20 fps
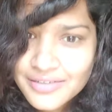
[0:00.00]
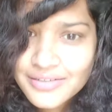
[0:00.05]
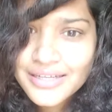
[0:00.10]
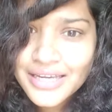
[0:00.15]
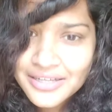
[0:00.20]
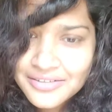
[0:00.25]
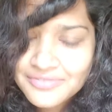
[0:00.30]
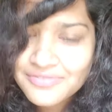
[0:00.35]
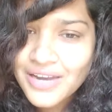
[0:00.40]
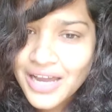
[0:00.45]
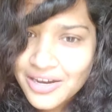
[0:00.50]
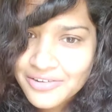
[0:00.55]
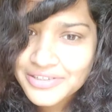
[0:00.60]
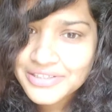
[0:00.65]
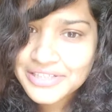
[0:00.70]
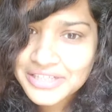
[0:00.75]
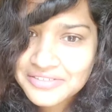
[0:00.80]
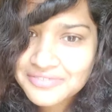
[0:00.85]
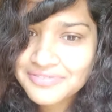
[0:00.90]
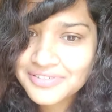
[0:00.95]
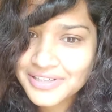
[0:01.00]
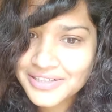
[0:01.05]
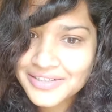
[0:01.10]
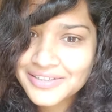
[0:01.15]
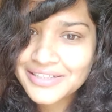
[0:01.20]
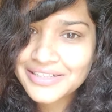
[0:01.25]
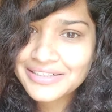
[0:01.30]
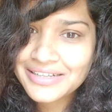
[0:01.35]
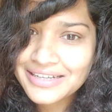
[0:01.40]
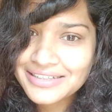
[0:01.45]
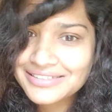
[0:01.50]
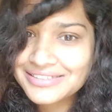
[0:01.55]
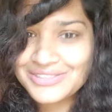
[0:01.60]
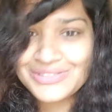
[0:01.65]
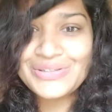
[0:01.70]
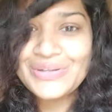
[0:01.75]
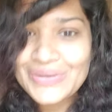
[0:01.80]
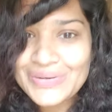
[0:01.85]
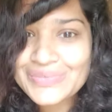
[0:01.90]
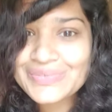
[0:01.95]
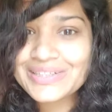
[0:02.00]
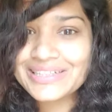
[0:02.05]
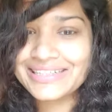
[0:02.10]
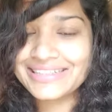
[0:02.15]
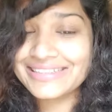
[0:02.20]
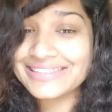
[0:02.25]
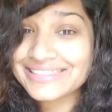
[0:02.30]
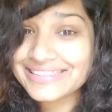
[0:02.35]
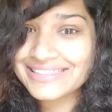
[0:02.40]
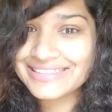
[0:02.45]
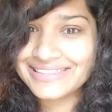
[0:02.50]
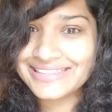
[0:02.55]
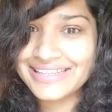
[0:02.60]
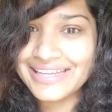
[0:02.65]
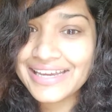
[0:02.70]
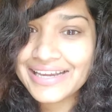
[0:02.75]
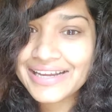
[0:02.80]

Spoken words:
Can flower flutter and dance? No, but it is